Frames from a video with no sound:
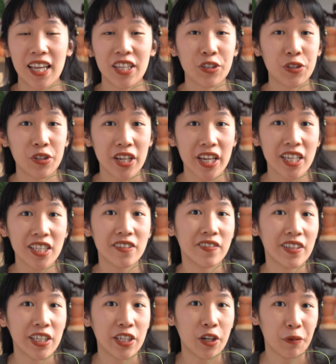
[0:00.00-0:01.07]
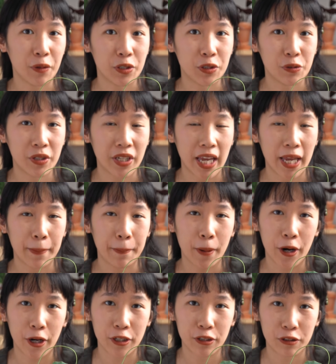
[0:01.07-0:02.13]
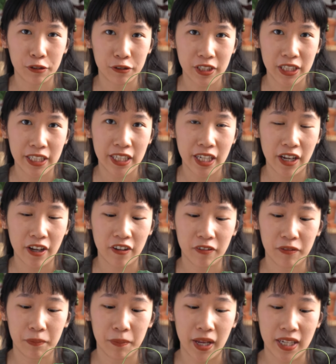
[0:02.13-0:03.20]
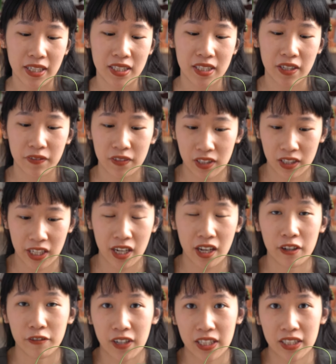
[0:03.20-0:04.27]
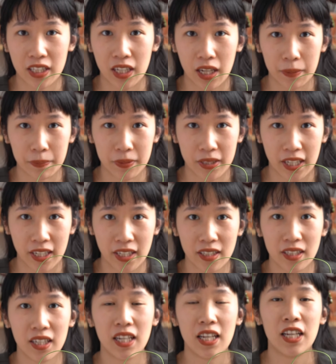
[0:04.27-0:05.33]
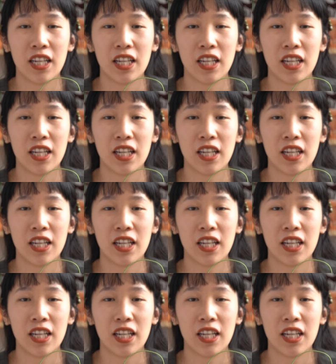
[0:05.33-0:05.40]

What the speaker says: In today's video, we're doing a part 3 of my Stephania Erecta update.